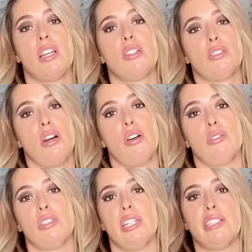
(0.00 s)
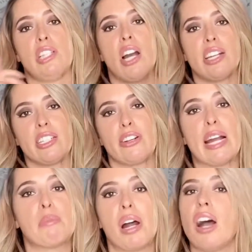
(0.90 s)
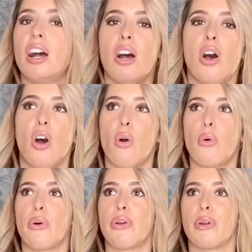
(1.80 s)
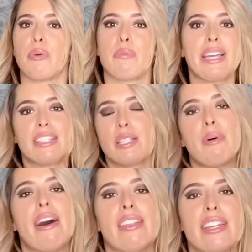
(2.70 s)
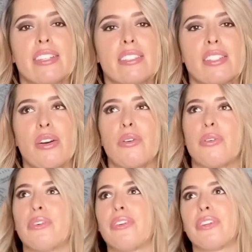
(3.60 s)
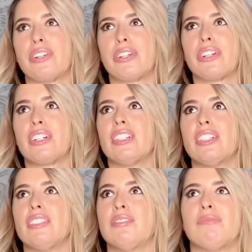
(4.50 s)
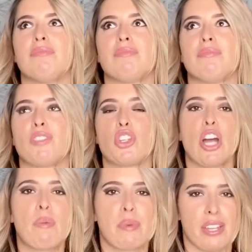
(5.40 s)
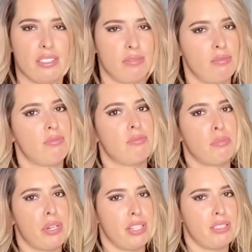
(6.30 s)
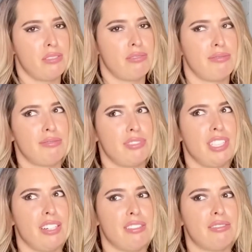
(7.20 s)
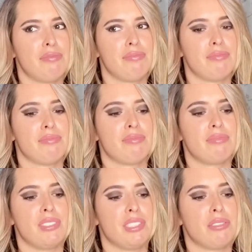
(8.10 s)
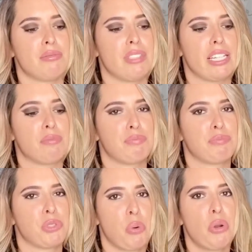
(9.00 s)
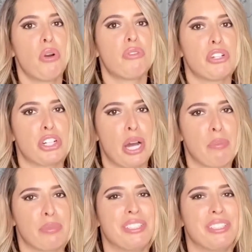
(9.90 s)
So is it talking to grandma, or making tamales, or shopping? But you know, like, don't over shop.